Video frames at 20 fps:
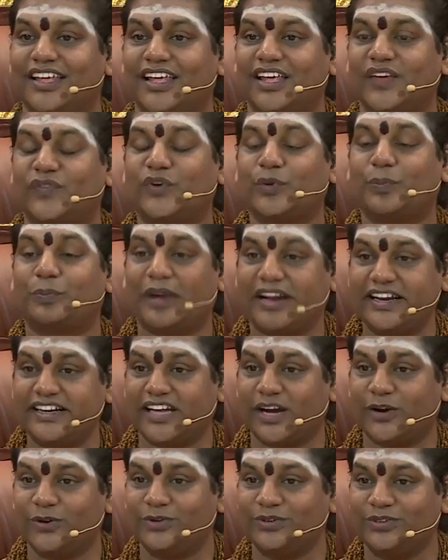if you pen
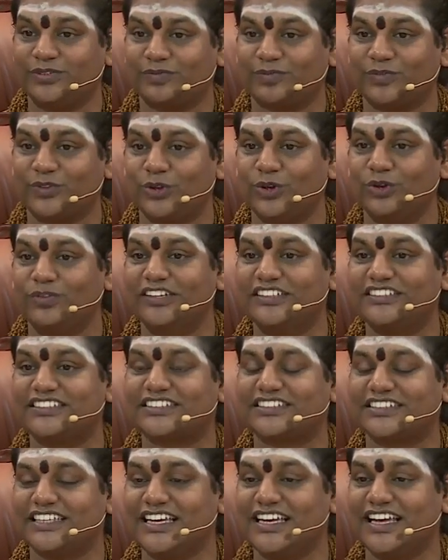down, you will
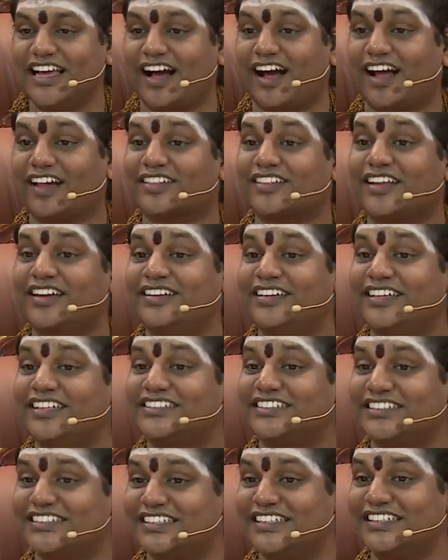see
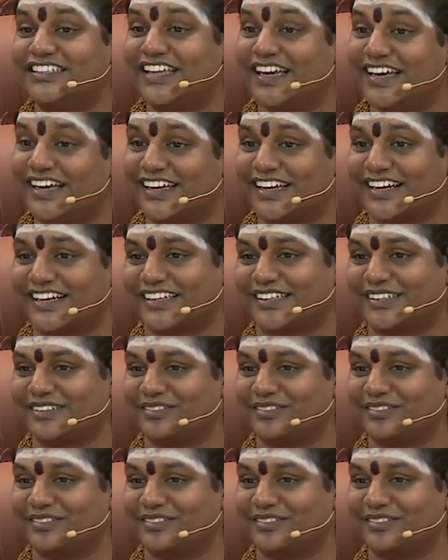authenticity there.